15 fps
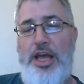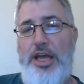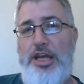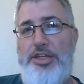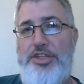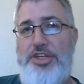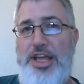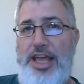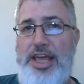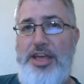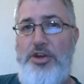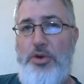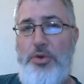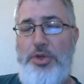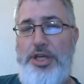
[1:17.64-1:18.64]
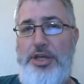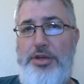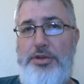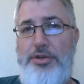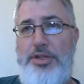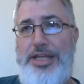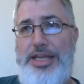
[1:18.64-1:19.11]
Today, Gold
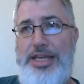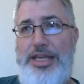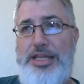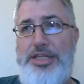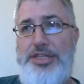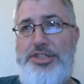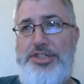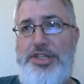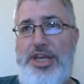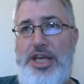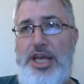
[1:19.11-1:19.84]
Hill is